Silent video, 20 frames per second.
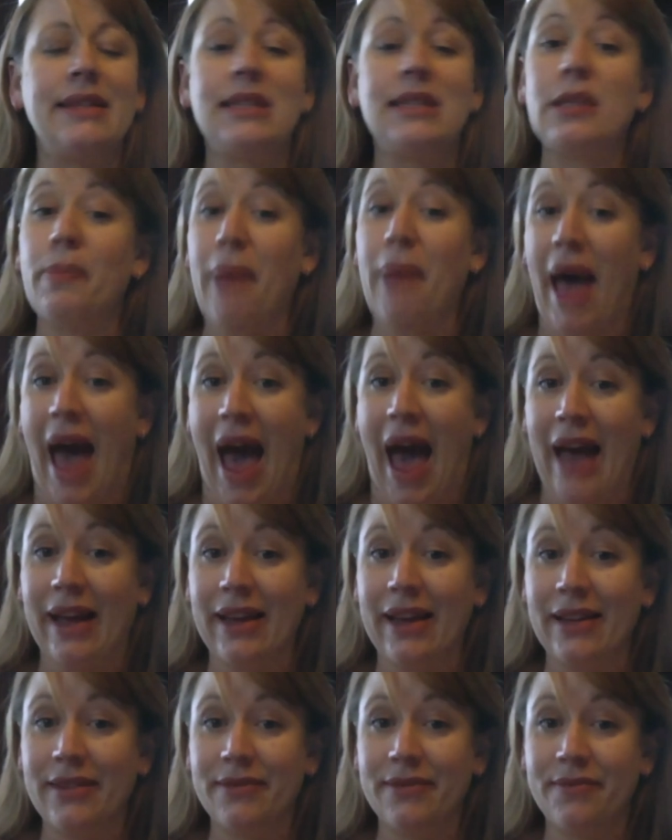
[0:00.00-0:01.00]
to
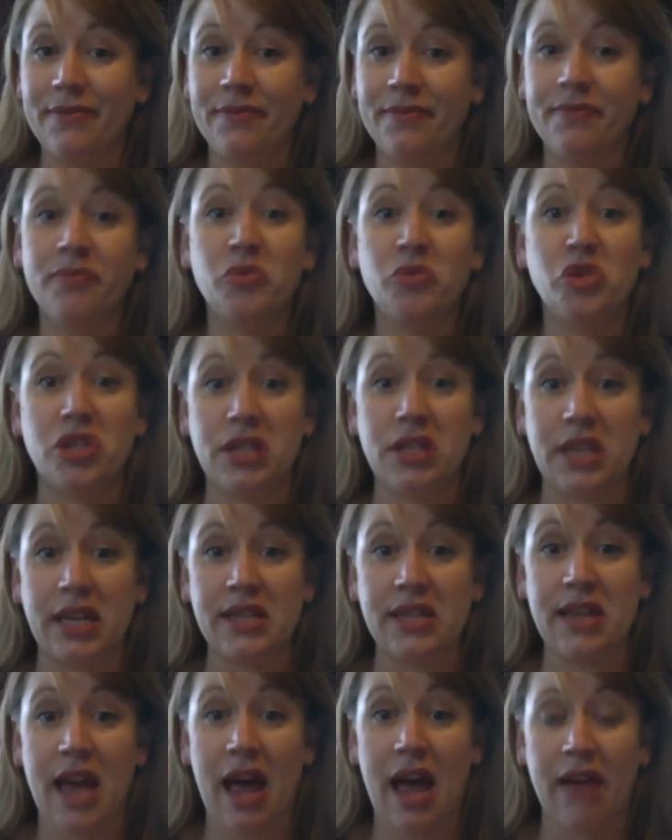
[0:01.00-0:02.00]
pack, which is nice
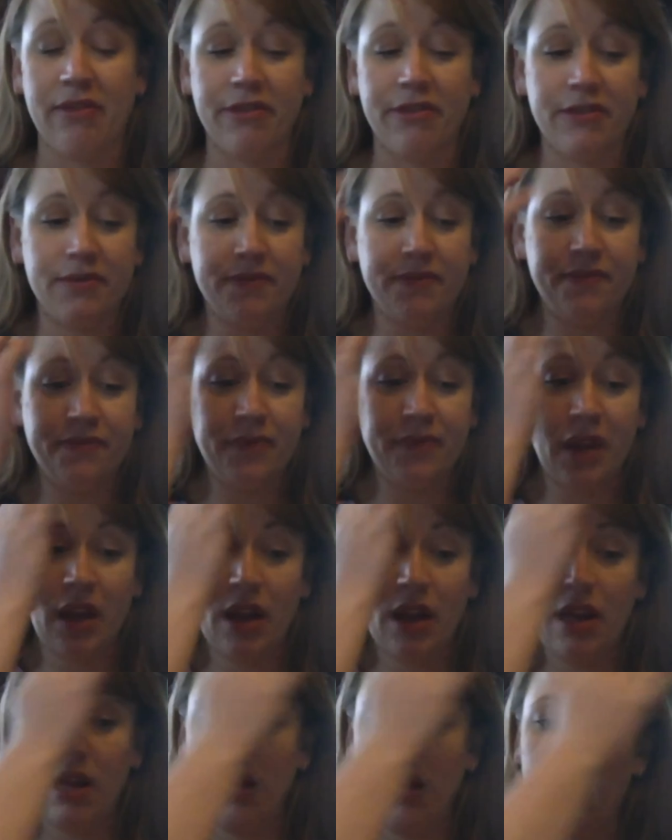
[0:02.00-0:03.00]
to have.
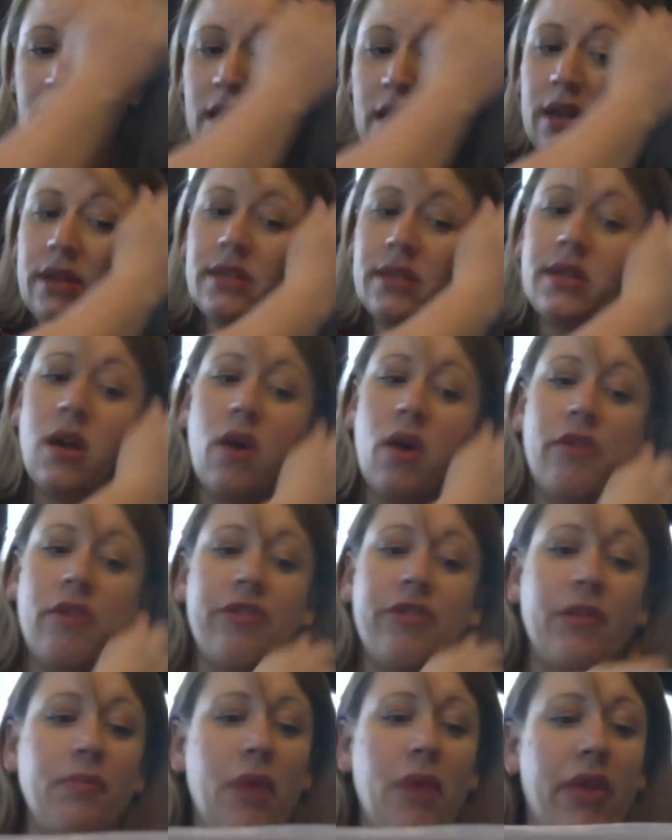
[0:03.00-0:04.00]
So for
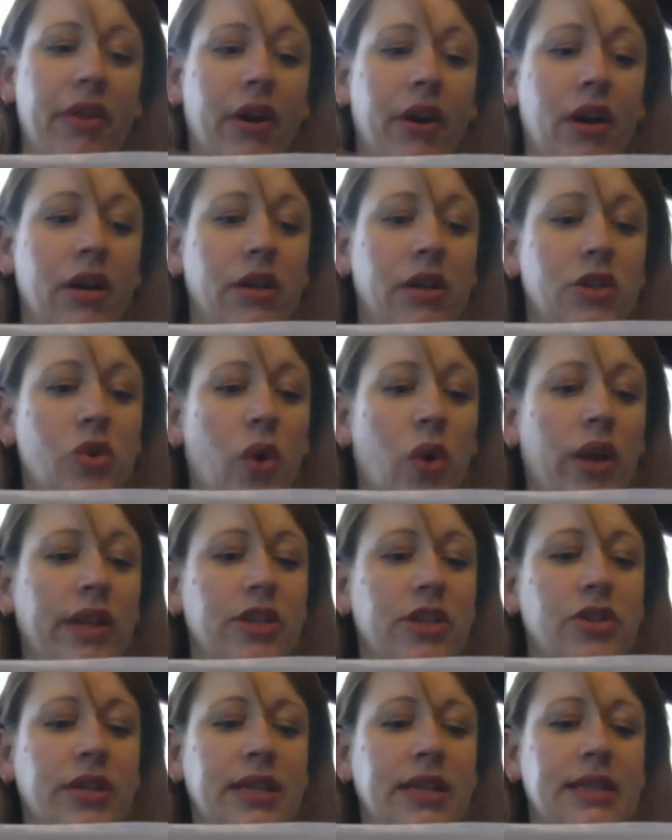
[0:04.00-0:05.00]
mother,
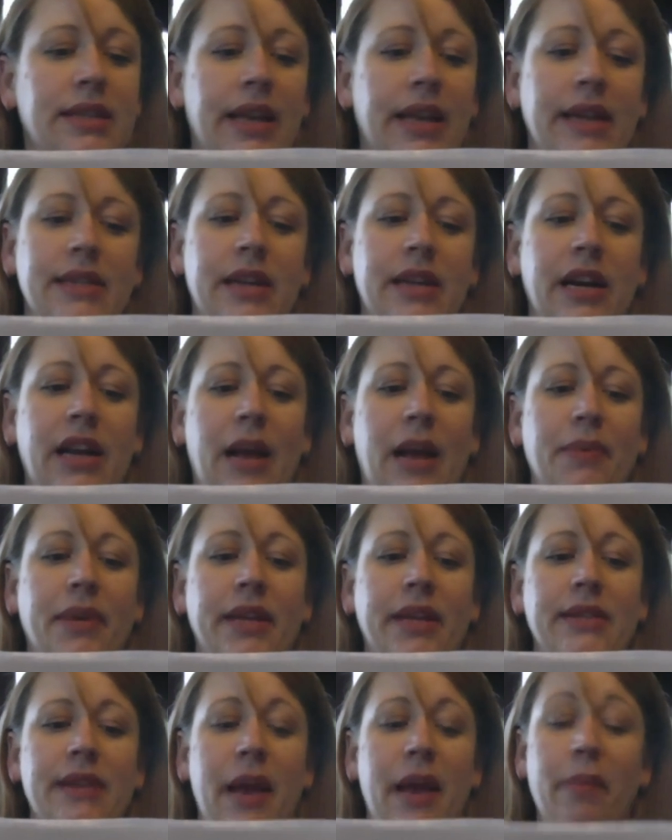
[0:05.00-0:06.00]
toiletries, sanitary
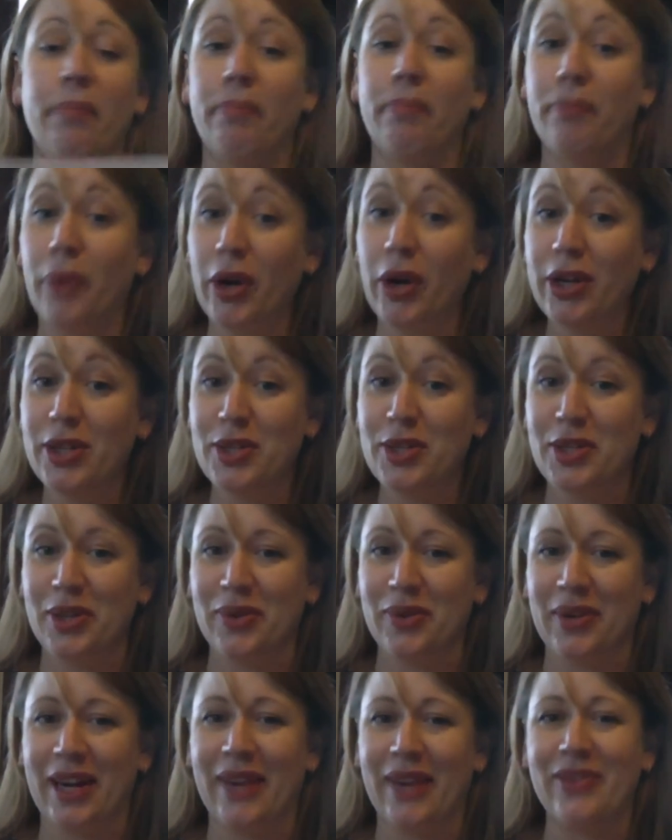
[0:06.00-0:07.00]
napkins, and books to
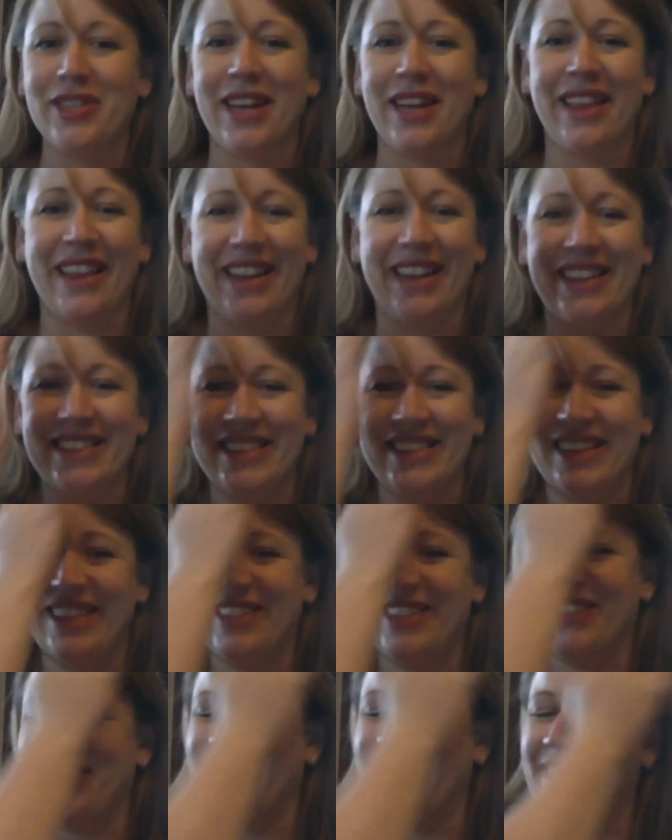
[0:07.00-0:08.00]
read, which I think is an
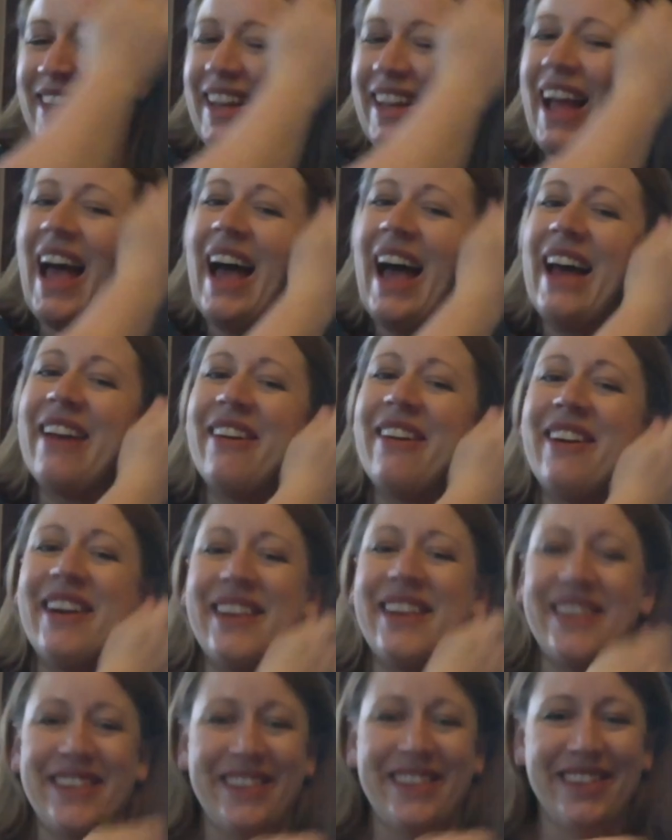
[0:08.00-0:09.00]
interesting
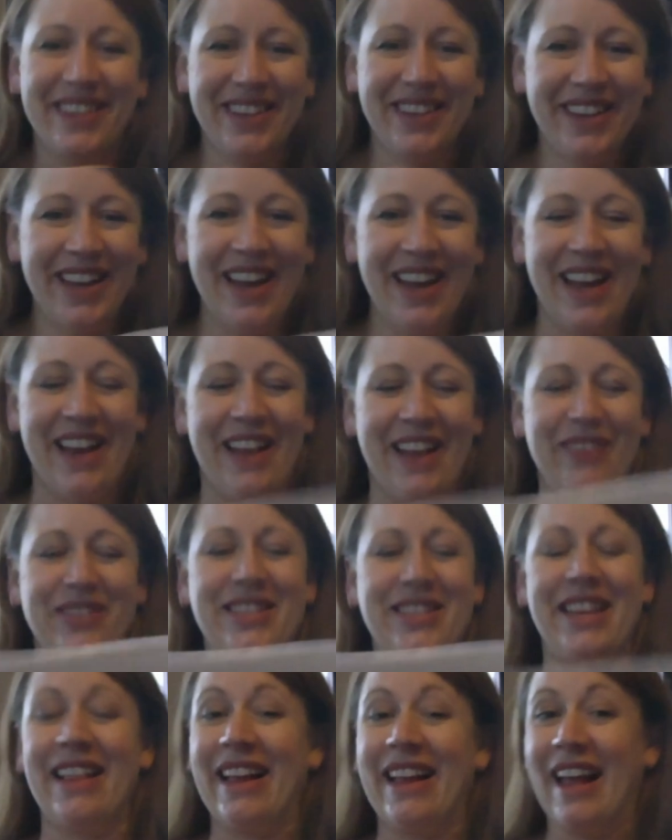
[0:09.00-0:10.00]
add-on. They don't
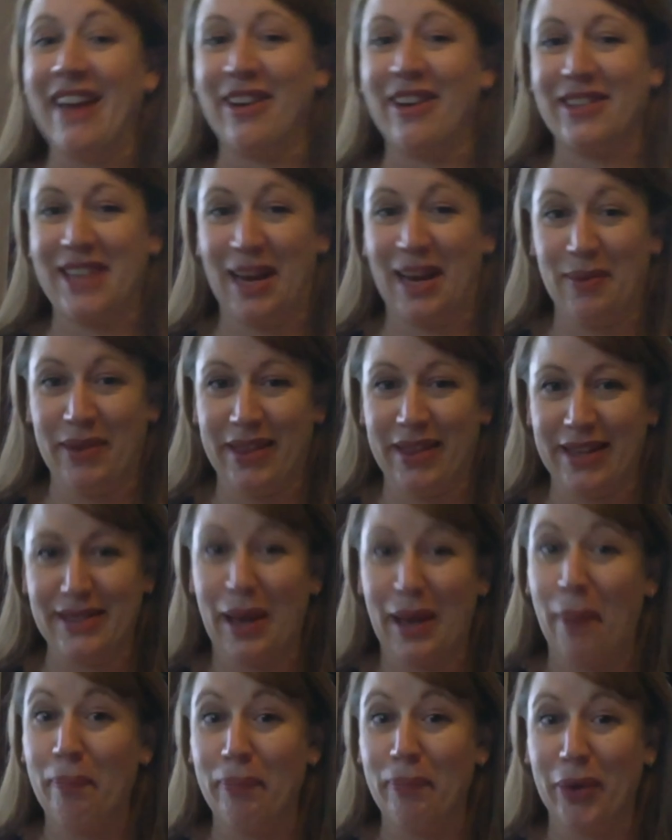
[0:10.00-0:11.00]
say like entertainment, they
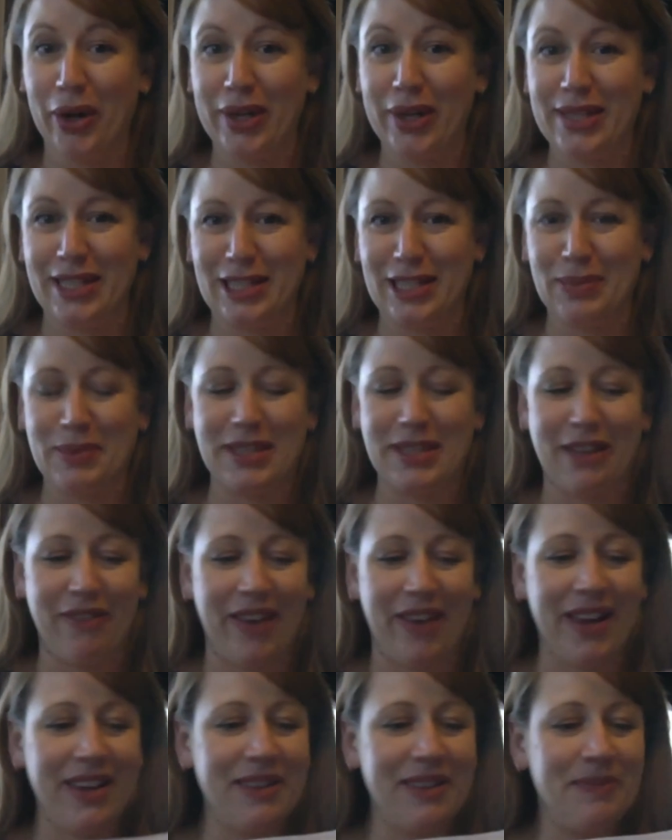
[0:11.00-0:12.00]
say books in
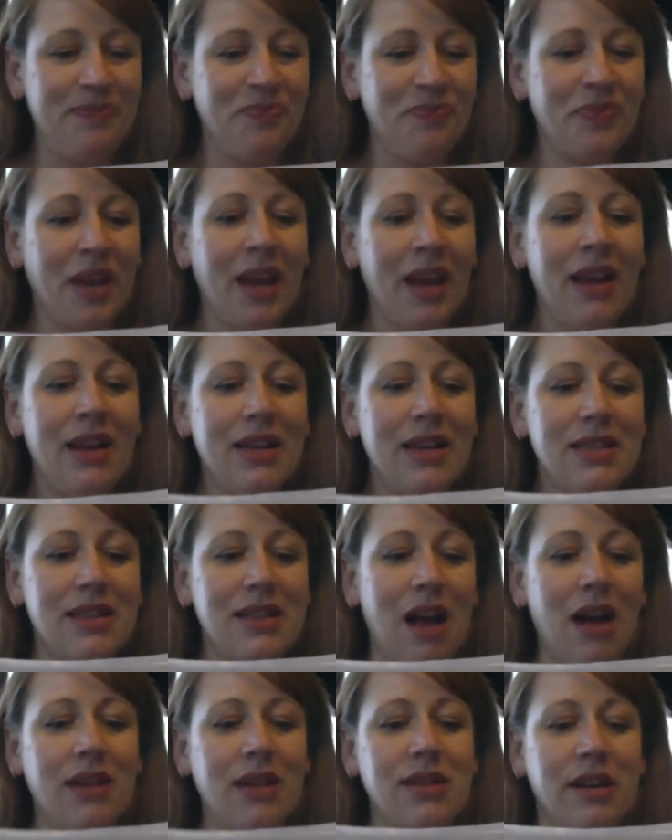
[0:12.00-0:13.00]
specific.
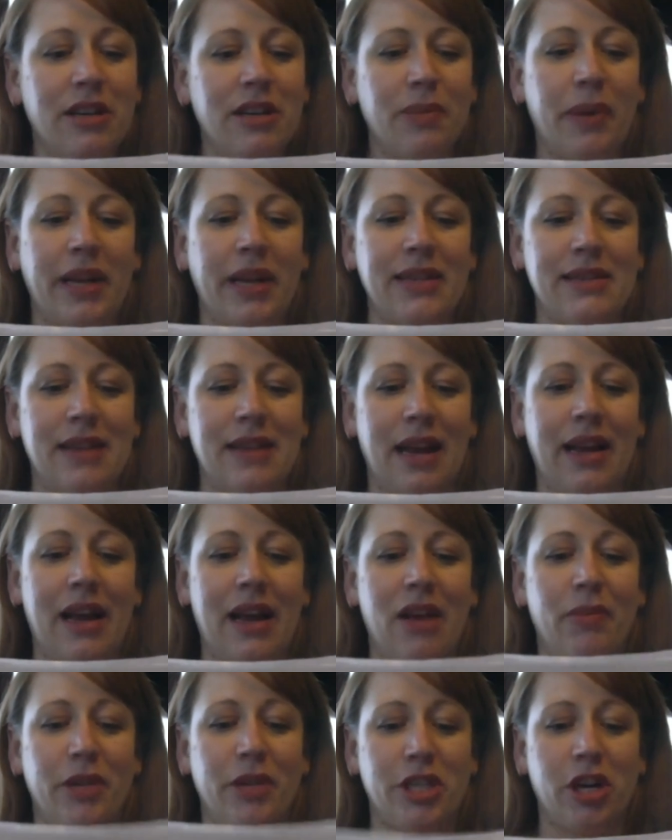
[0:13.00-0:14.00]
Socks, underpants, nightgown,
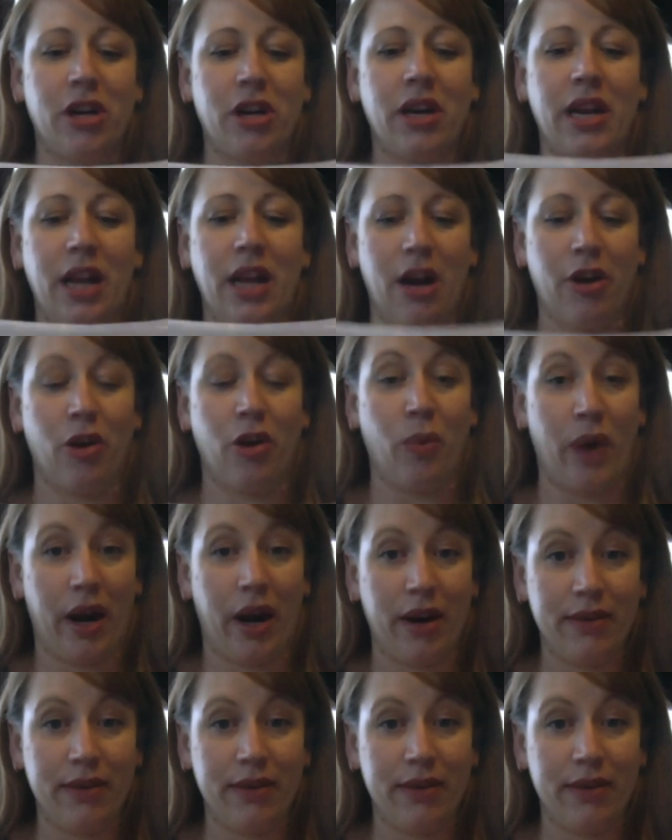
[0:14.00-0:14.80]
maternity underwear,